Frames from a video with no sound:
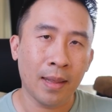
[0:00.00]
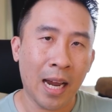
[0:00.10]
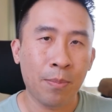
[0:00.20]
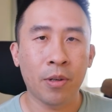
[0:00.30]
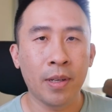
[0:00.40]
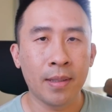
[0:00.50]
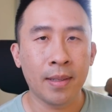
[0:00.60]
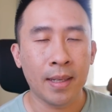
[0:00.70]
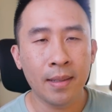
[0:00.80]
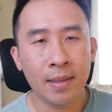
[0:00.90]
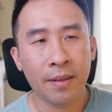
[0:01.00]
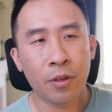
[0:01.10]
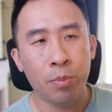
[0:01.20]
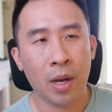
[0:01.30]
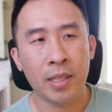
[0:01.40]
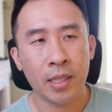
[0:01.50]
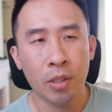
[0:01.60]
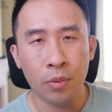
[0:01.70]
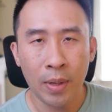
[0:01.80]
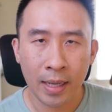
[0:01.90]
libraries inside of your project
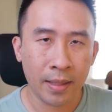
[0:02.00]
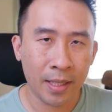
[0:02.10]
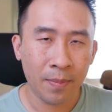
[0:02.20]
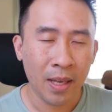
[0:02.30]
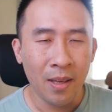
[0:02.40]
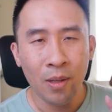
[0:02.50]
directly